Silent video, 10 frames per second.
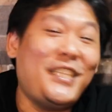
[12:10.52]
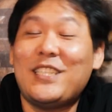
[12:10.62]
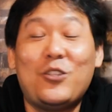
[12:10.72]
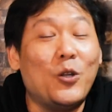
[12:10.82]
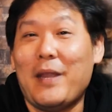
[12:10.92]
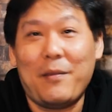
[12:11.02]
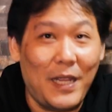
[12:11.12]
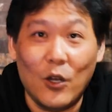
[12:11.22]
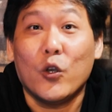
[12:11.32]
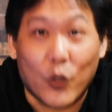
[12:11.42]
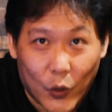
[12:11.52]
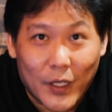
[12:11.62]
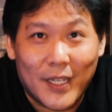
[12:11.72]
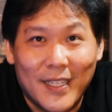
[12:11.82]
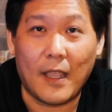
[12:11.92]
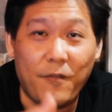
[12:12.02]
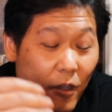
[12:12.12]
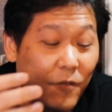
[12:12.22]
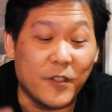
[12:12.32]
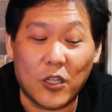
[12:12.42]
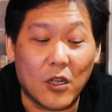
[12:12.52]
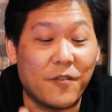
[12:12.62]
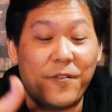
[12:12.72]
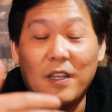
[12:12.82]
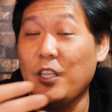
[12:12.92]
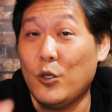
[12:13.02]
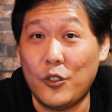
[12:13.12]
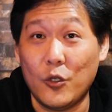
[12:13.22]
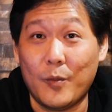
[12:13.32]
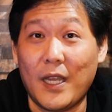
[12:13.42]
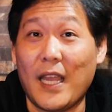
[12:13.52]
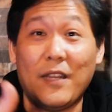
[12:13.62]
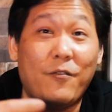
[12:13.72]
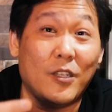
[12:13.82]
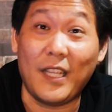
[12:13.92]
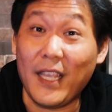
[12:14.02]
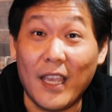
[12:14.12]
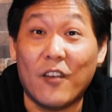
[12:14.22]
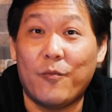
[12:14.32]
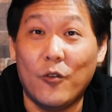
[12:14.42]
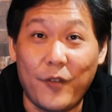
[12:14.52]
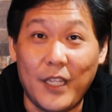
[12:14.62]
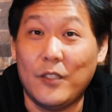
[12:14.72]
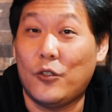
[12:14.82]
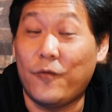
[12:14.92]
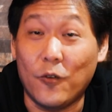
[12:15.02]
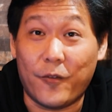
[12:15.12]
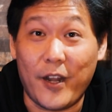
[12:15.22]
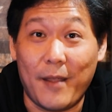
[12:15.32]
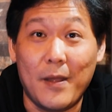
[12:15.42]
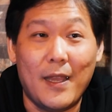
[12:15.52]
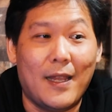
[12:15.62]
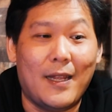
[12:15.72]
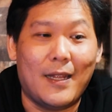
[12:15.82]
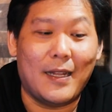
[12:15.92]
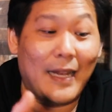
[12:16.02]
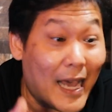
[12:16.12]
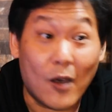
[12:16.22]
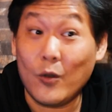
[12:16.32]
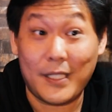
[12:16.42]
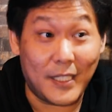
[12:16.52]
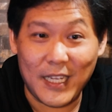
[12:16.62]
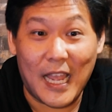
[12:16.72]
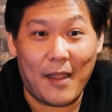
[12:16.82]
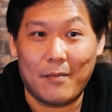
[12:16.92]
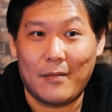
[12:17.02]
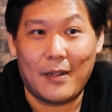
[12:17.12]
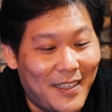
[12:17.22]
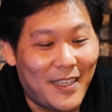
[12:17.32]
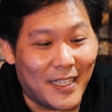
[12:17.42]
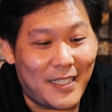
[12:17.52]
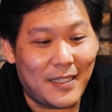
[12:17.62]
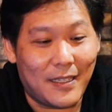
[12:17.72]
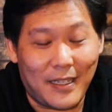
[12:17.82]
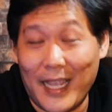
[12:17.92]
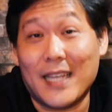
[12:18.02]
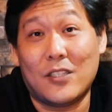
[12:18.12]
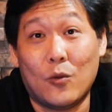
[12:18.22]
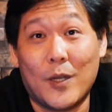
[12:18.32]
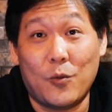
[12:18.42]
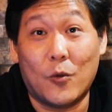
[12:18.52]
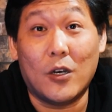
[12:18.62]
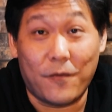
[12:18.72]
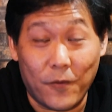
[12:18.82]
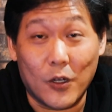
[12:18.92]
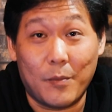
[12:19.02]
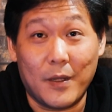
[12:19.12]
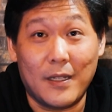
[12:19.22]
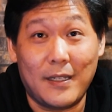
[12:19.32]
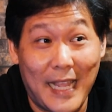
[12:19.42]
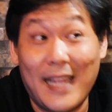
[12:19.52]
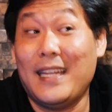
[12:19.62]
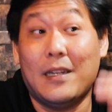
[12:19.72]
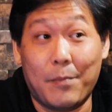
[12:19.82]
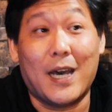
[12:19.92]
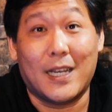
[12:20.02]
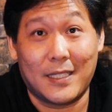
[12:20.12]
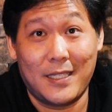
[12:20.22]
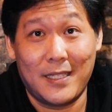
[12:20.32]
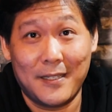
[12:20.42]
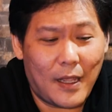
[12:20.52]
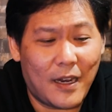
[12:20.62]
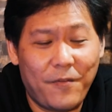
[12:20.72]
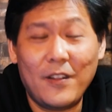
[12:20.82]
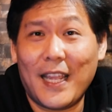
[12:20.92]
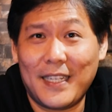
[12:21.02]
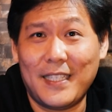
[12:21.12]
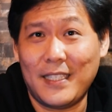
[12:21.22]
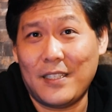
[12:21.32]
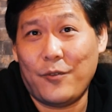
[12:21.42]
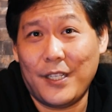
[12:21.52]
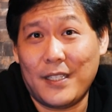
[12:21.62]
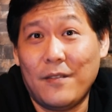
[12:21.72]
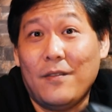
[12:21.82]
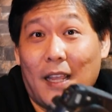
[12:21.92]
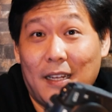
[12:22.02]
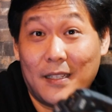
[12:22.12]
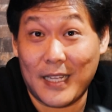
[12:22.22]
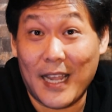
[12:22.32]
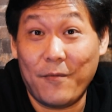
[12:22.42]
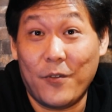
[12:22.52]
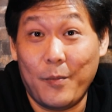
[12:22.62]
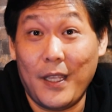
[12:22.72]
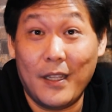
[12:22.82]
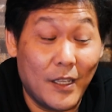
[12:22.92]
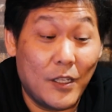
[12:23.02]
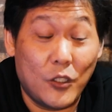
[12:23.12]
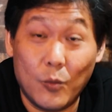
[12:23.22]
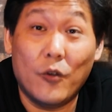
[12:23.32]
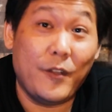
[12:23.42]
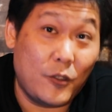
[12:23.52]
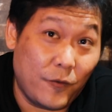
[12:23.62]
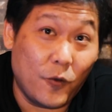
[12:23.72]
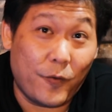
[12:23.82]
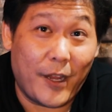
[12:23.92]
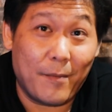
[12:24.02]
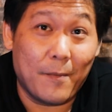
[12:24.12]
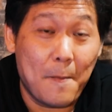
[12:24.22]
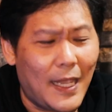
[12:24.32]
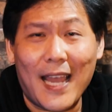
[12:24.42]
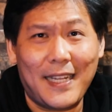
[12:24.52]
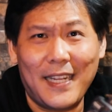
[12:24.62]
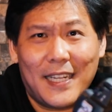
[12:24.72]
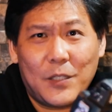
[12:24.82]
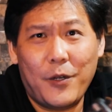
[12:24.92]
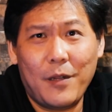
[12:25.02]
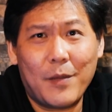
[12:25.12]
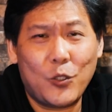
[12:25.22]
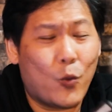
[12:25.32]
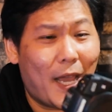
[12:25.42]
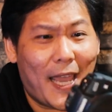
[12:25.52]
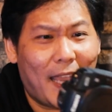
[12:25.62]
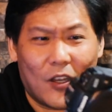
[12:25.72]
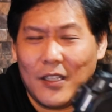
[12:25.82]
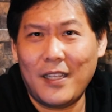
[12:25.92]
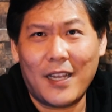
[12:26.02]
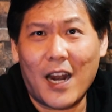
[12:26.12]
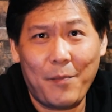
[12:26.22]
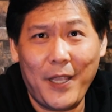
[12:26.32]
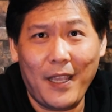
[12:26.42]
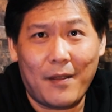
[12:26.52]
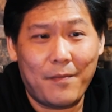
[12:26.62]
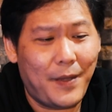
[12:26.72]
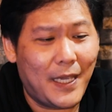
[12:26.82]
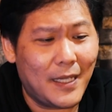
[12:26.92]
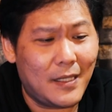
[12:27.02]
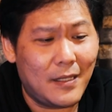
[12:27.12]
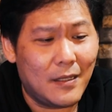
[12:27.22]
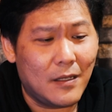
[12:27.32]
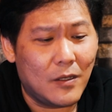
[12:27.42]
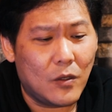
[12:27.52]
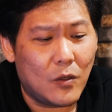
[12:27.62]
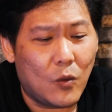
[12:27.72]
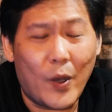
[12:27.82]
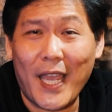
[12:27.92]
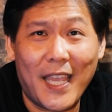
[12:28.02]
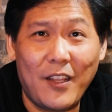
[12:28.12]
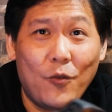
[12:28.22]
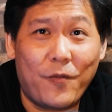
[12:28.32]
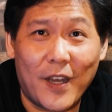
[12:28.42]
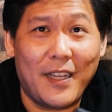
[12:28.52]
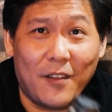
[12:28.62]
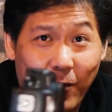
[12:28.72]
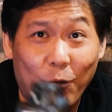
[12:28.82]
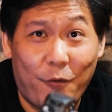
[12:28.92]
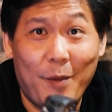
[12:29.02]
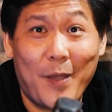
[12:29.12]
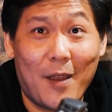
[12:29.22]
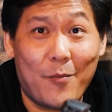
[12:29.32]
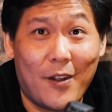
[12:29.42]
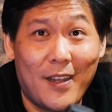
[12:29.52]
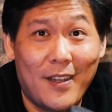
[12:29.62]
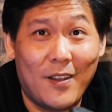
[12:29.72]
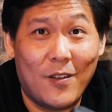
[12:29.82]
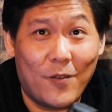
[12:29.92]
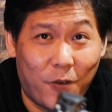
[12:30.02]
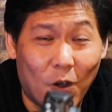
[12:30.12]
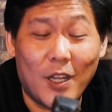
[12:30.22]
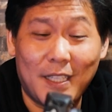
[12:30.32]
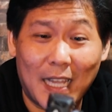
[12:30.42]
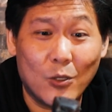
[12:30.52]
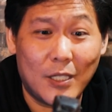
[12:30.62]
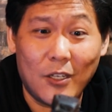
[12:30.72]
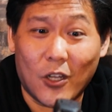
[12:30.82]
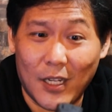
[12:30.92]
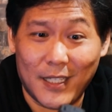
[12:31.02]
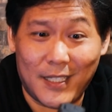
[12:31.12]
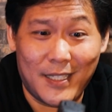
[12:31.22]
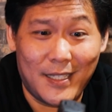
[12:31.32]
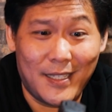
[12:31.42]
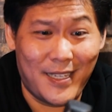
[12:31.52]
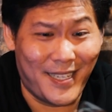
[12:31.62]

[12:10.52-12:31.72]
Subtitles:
just don't make me look good. If you're a photographer, YouTuber, and if you're thinking of moving to full frame, now is the time because they are so much more affordable than in the past. And I feel like this is the reason and time for me to move into full frame. Yeah, I think that's pretty much why I got the RP. Because where can you find a full frame camera for $1,000?